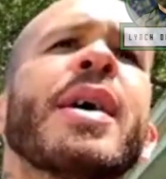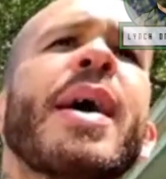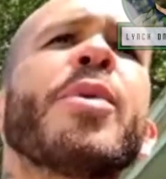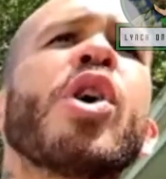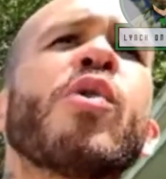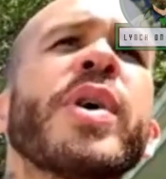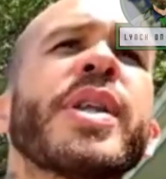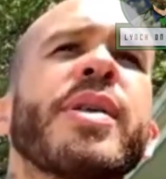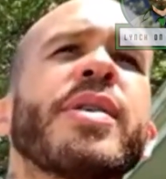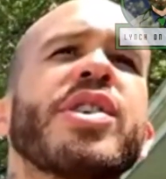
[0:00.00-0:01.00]
I'm gonna go
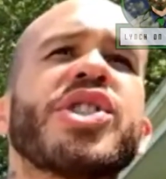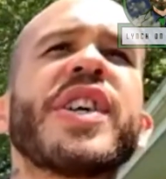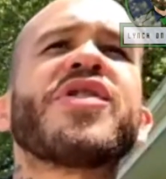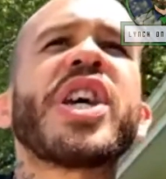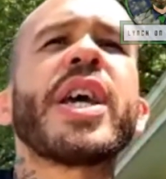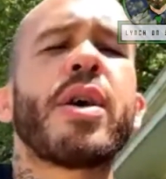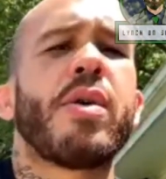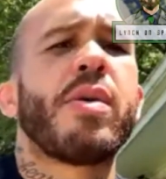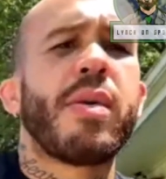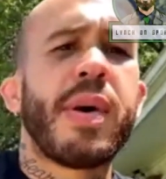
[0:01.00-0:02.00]
with
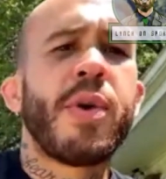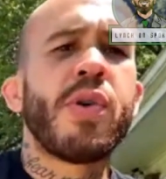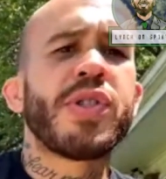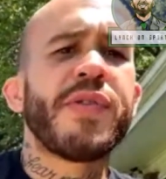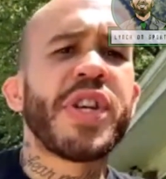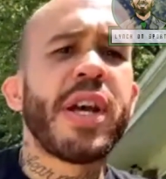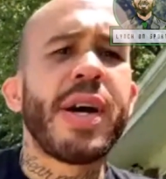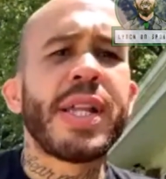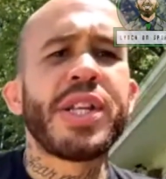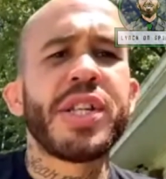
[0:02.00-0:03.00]
Shevchenko. I'm gonna go with Shevchenko.
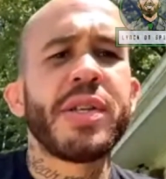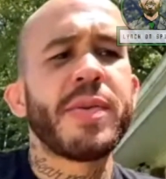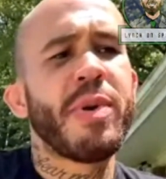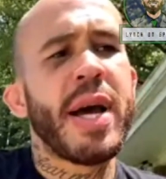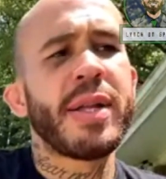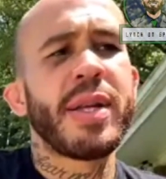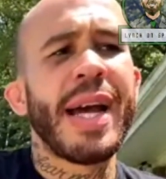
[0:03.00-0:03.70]
I think she's probably.